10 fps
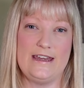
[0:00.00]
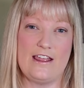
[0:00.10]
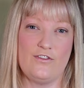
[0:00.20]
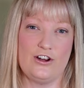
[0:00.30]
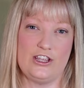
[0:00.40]

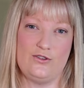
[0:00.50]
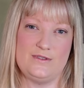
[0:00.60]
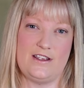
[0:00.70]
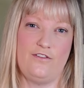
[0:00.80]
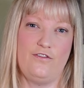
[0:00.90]
never
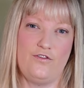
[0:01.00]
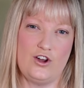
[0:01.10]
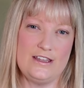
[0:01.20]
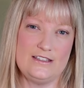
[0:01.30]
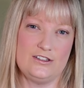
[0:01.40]
use a
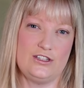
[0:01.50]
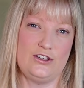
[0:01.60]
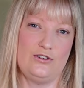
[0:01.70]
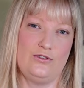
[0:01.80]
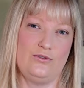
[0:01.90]
foot
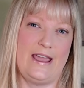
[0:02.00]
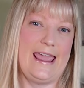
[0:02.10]
to